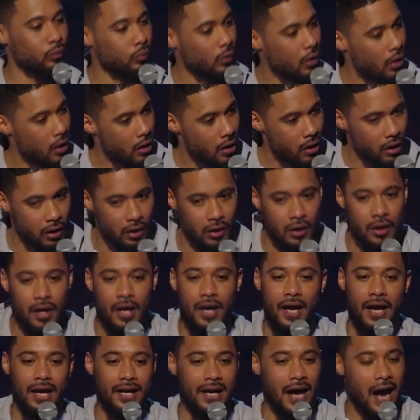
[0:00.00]
raw
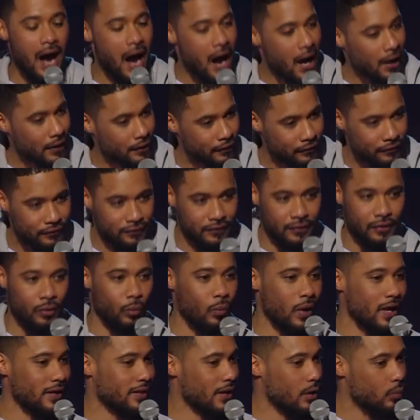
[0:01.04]
and honest in a
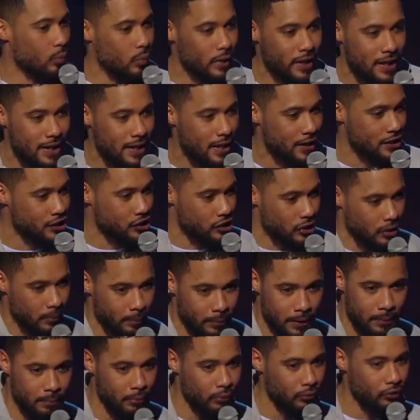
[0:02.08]
way that we as young
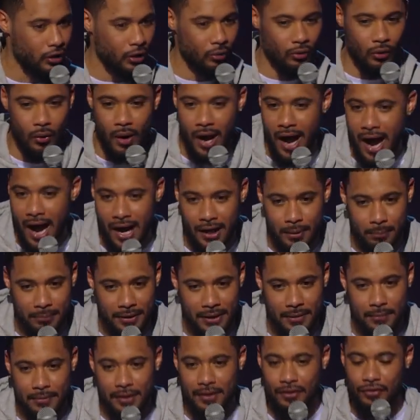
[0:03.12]
people don't know how to be
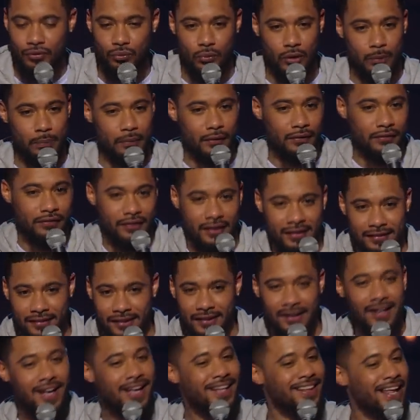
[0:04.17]
because we're presenting.
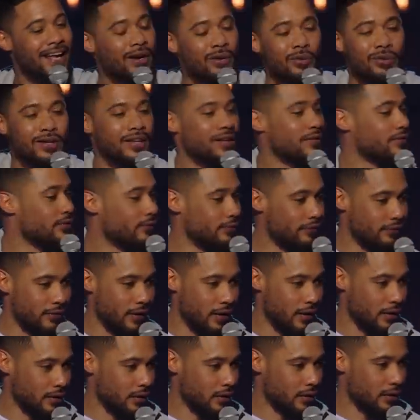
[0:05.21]
They don't give a
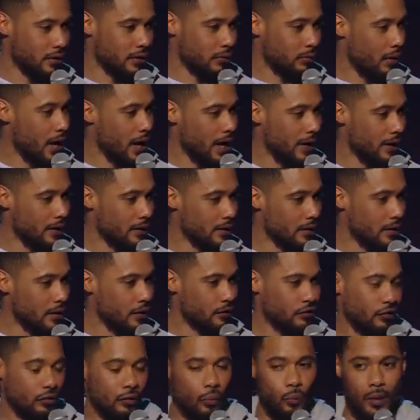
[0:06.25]
fuck, right? So the